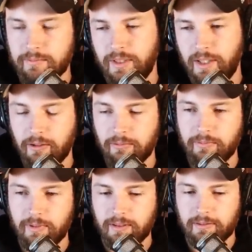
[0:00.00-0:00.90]
you know,
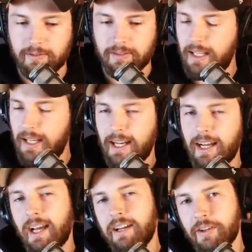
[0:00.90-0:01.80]

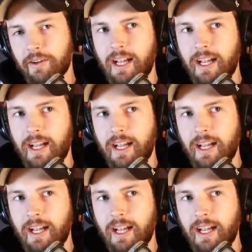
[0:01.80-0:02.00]
I, I don't know.